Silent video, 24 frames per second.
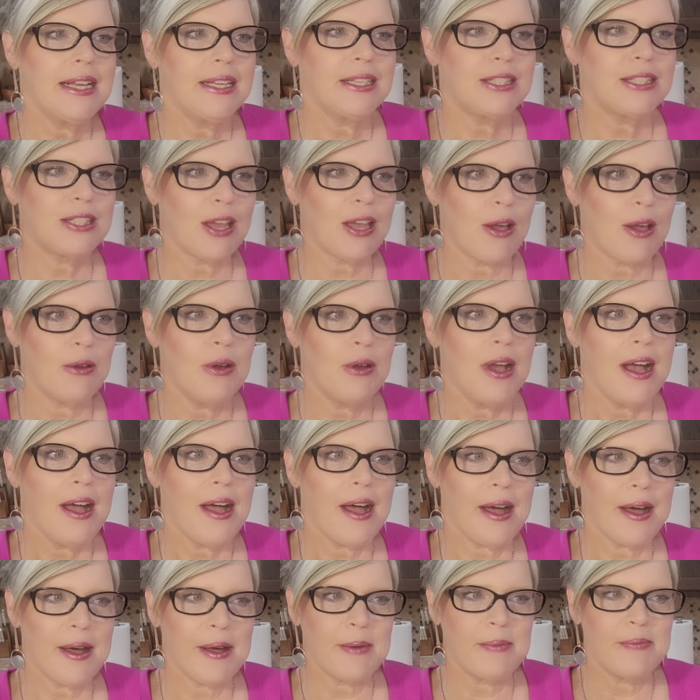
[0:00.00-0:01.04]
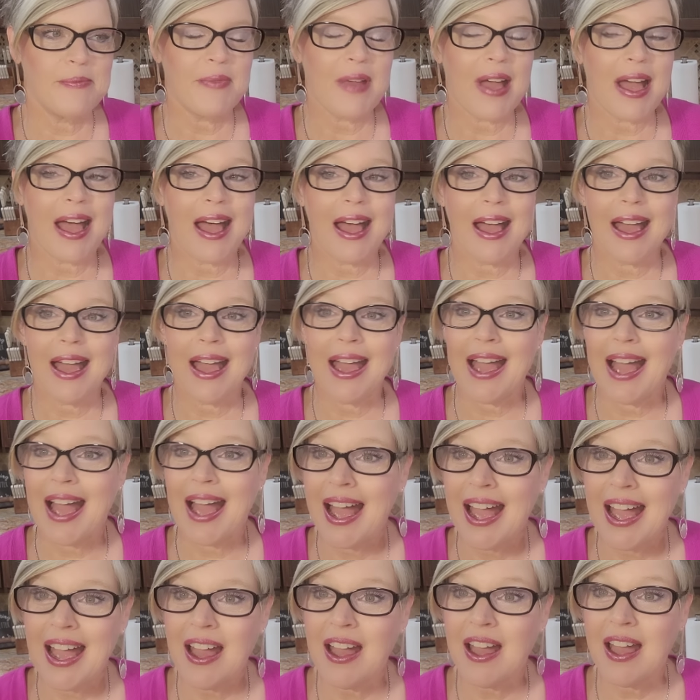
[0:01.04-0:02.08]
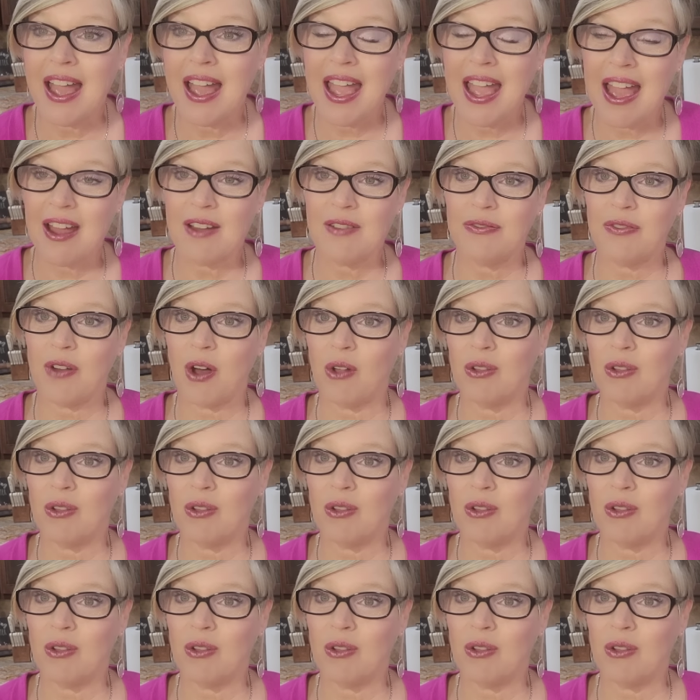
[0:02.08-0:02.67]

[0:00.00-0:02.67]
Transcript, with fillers: So um, I have